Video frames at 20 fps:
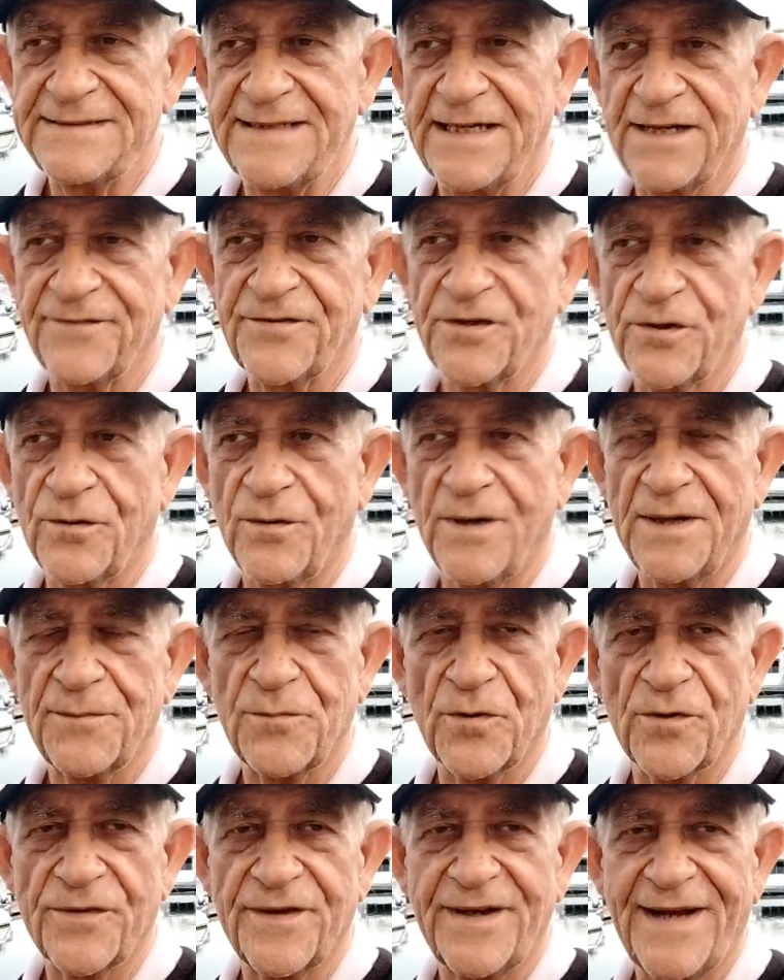Now, if you go out
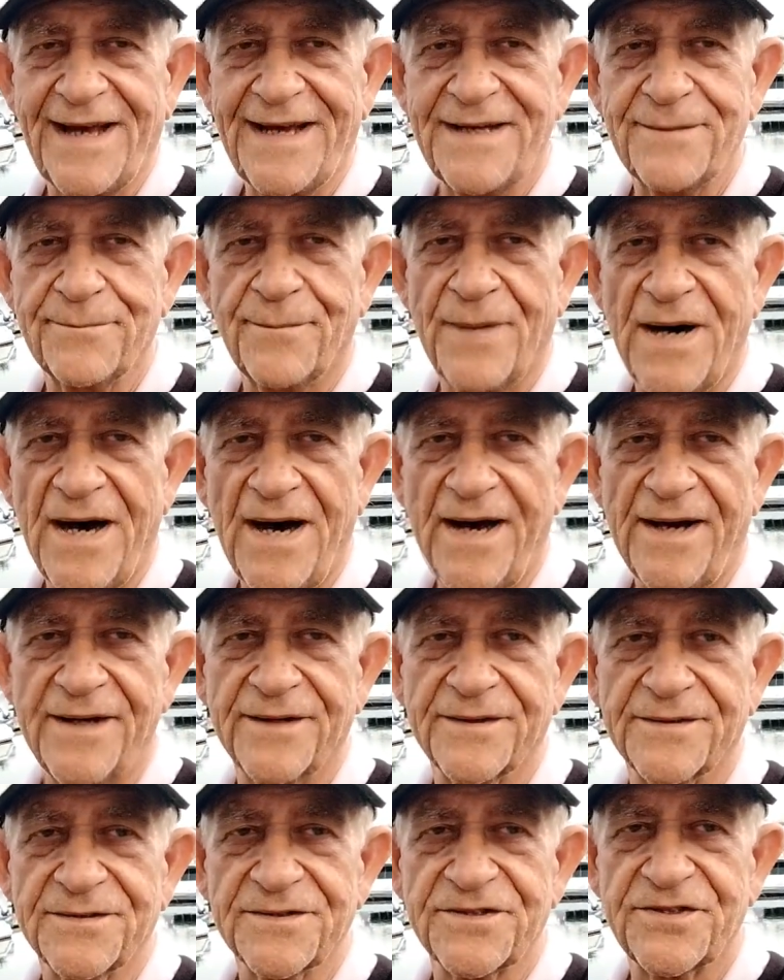more than 8
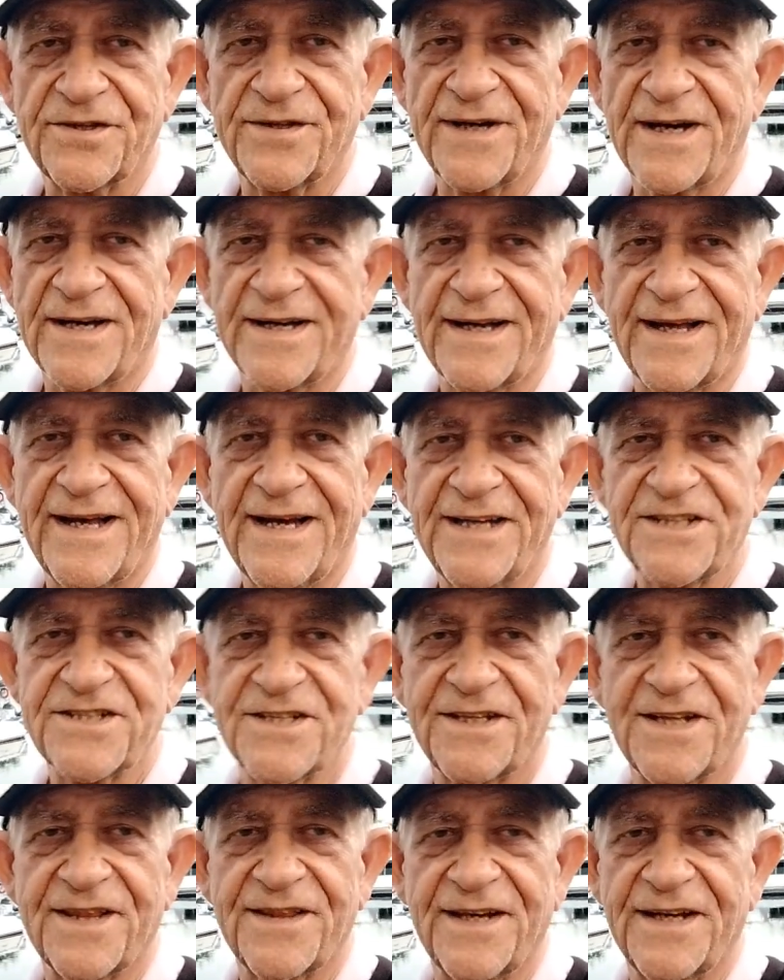miles, you're not going to
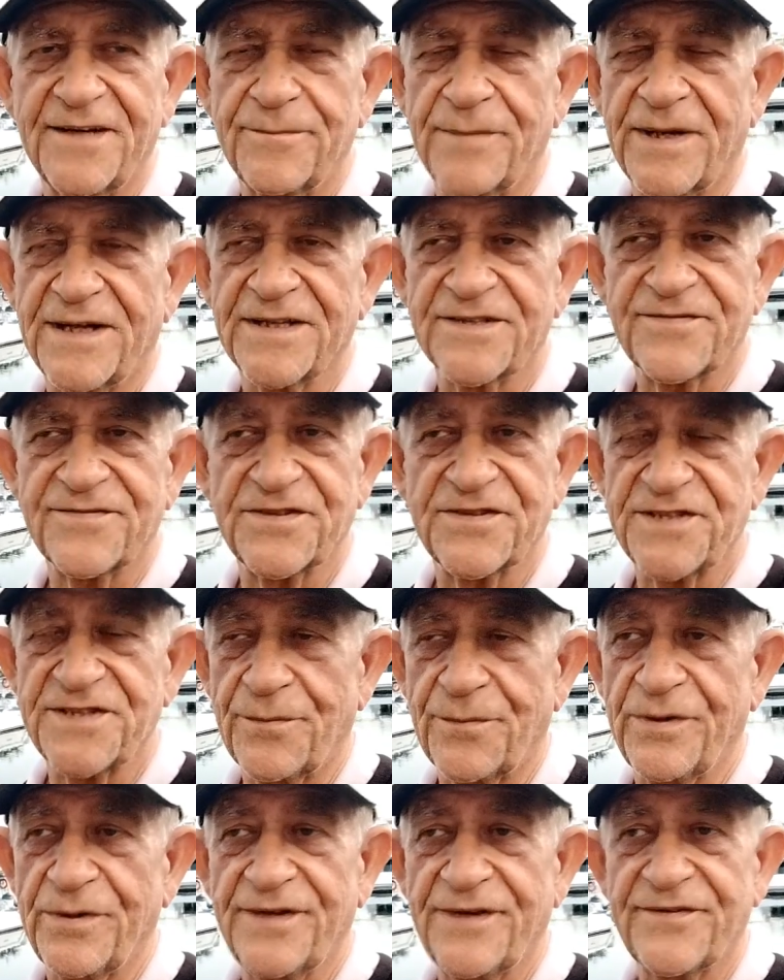catch anything because for
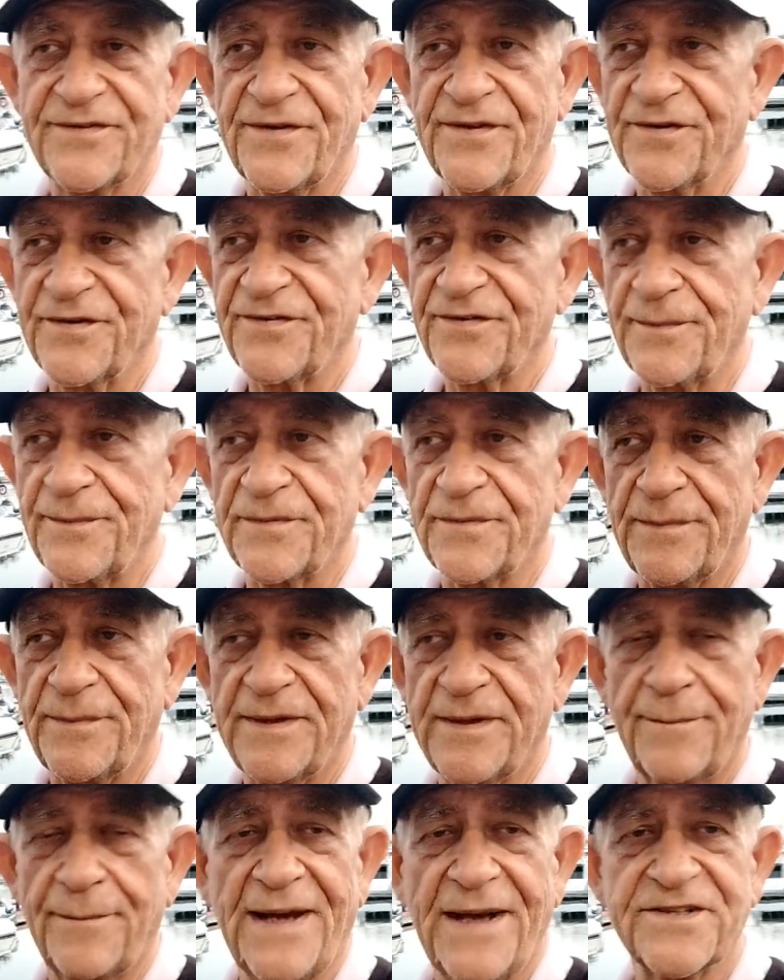some reason there seems to
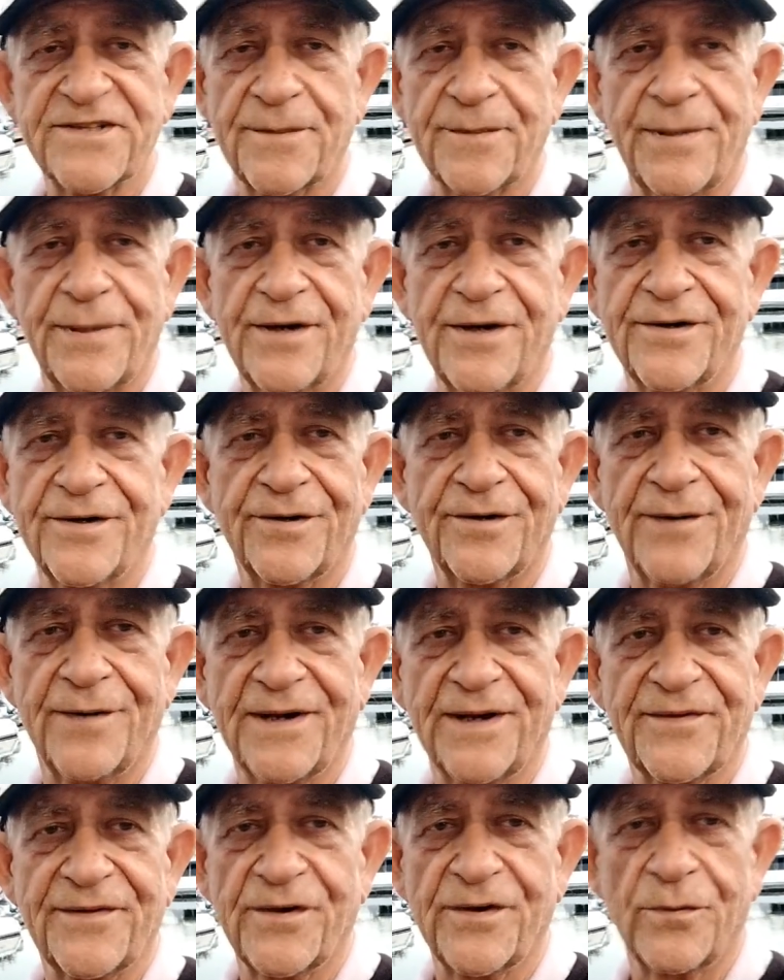be a magic barrier
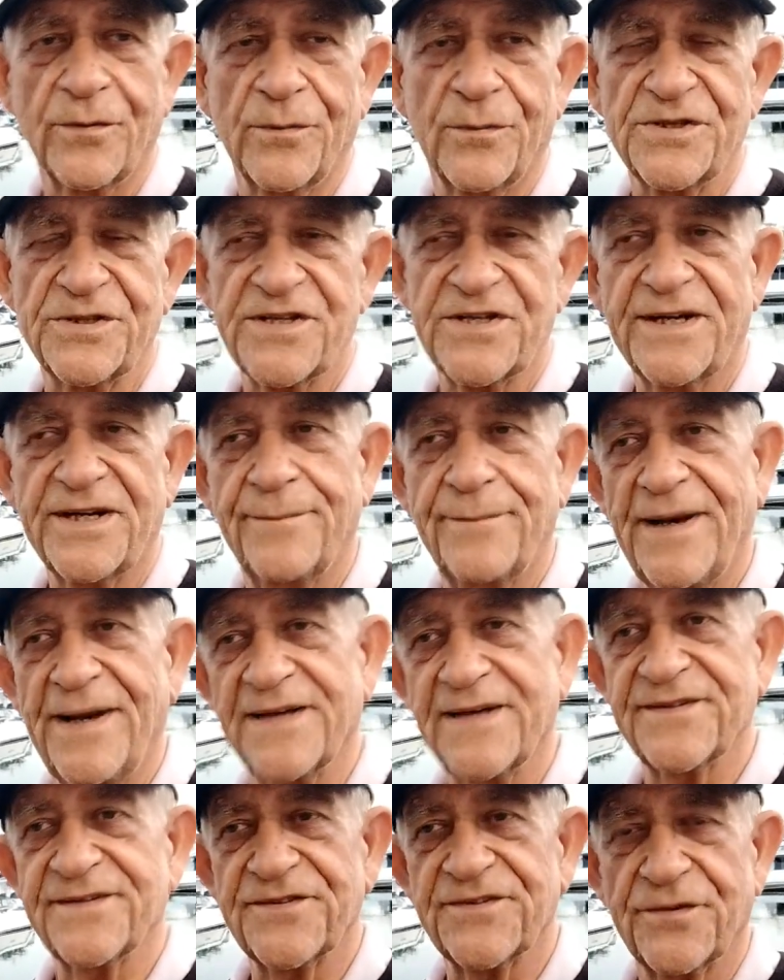out there where once you get
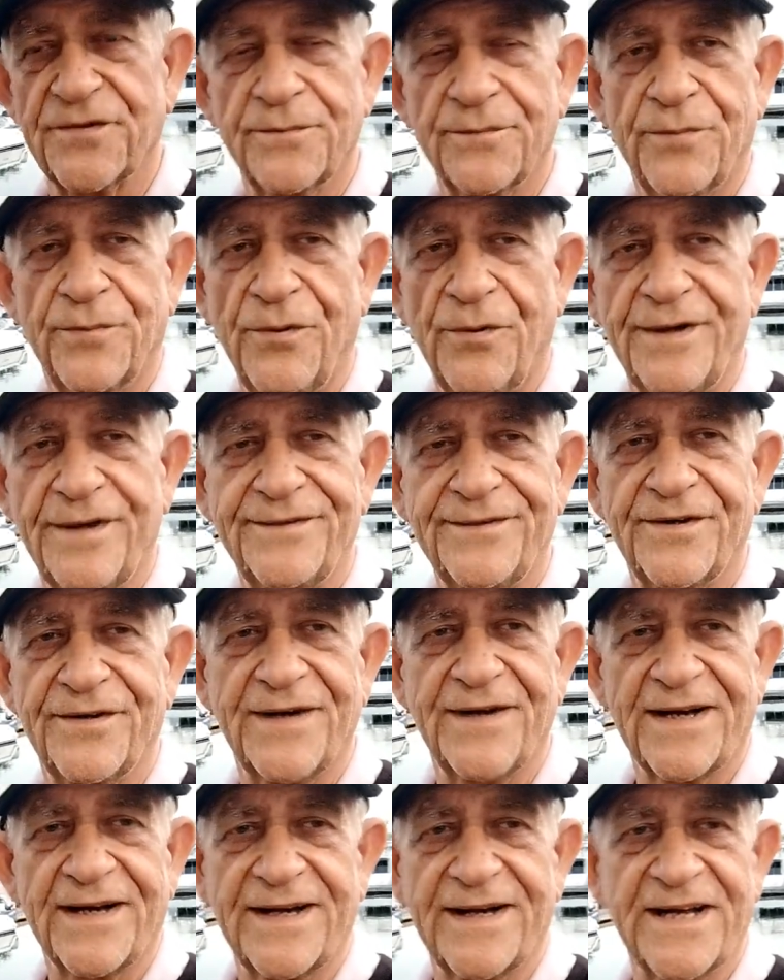past a certain point, you're
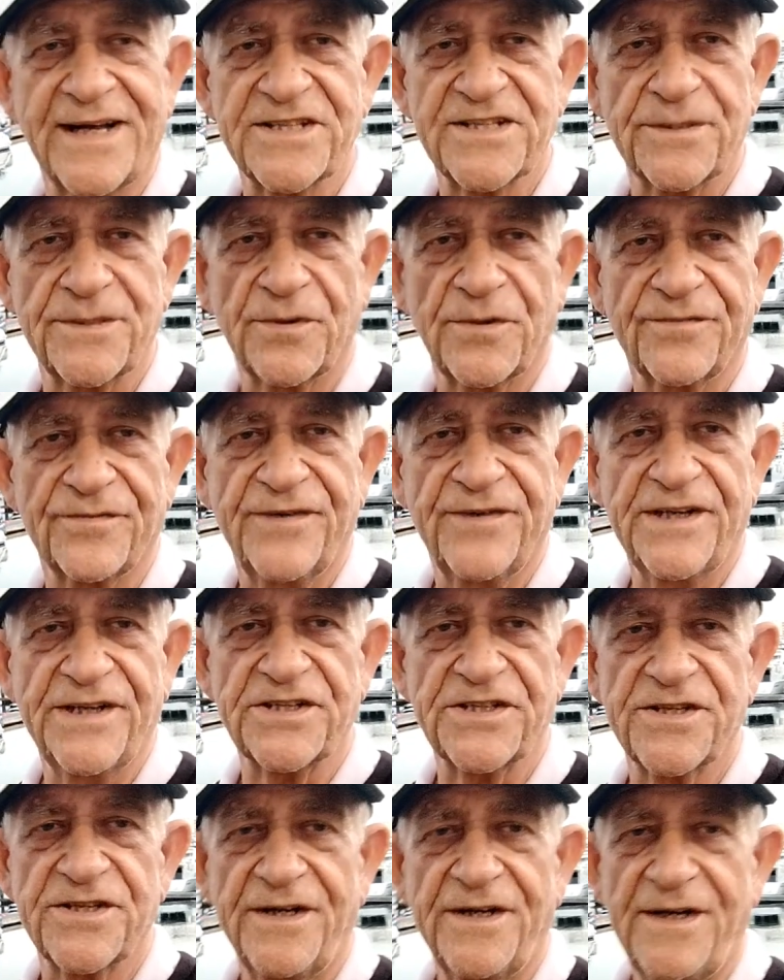not going to catch any more
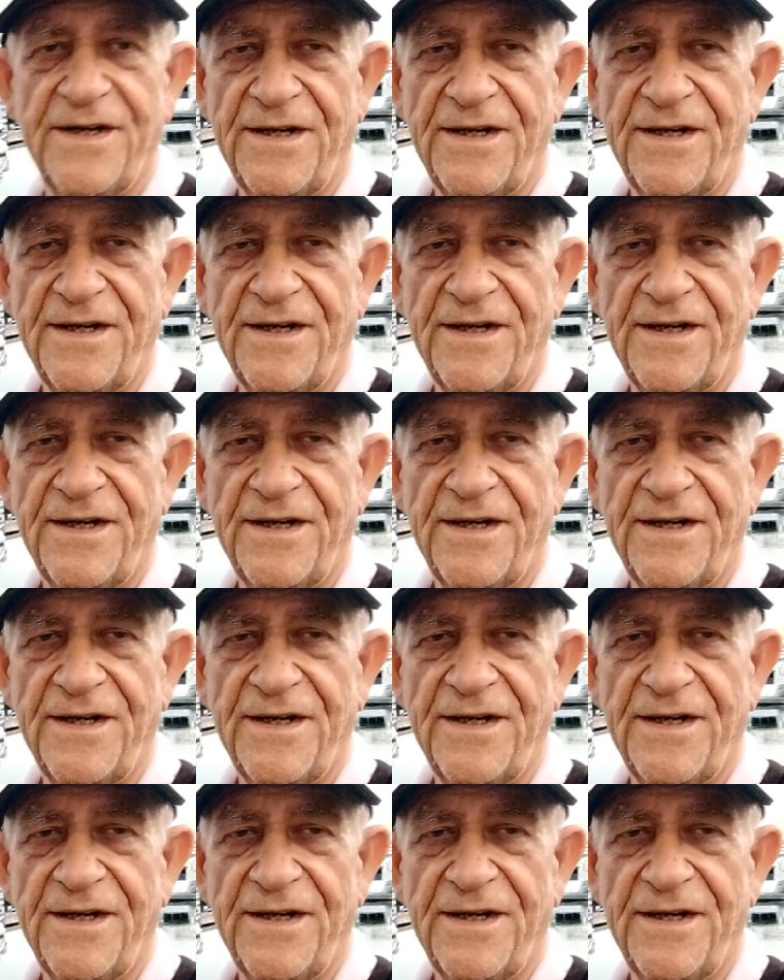fish.